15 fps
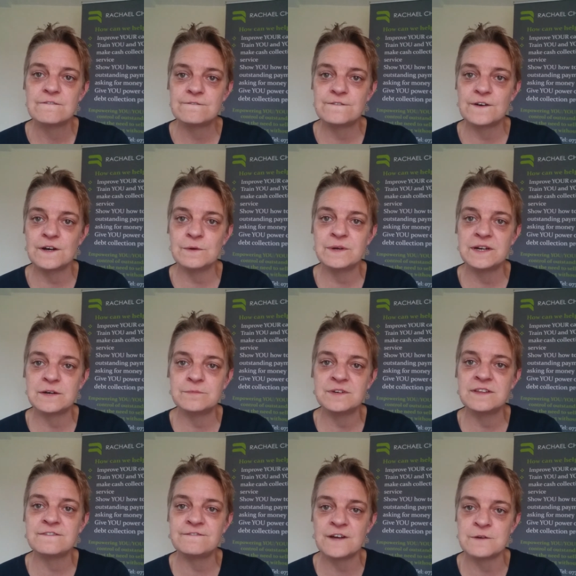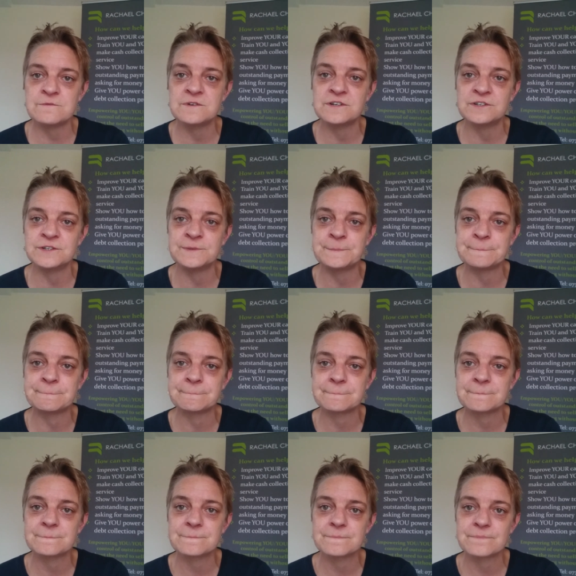follow it up with a phone call.
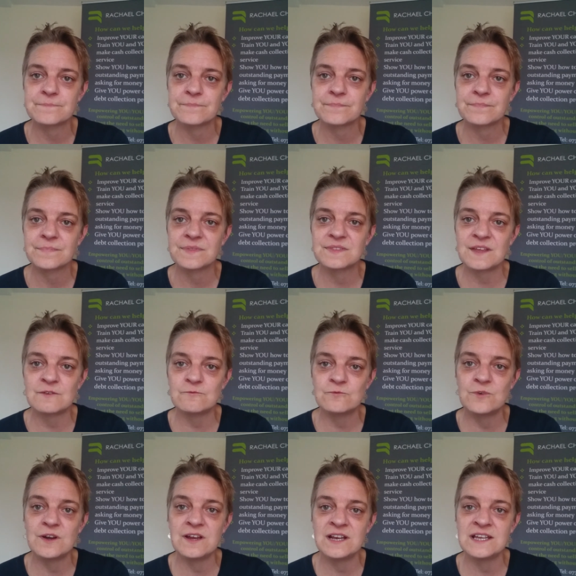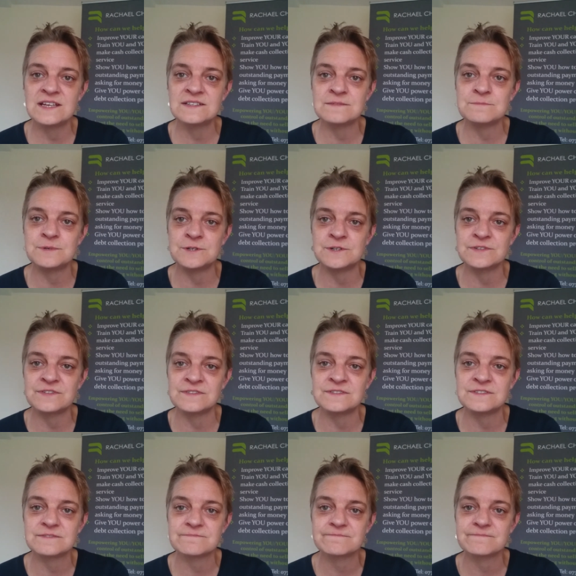That really is
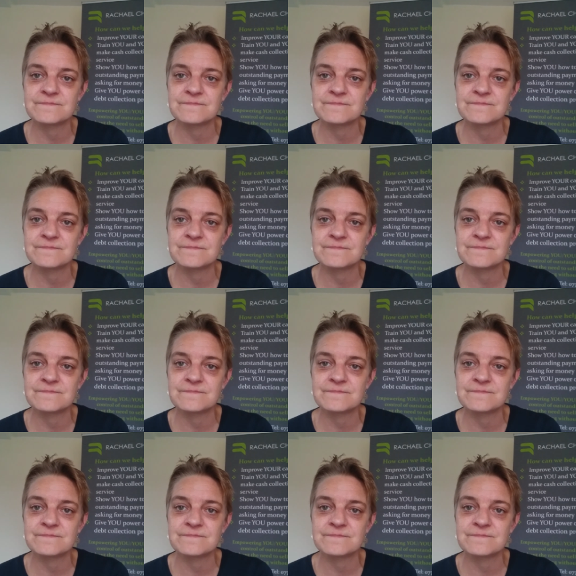important.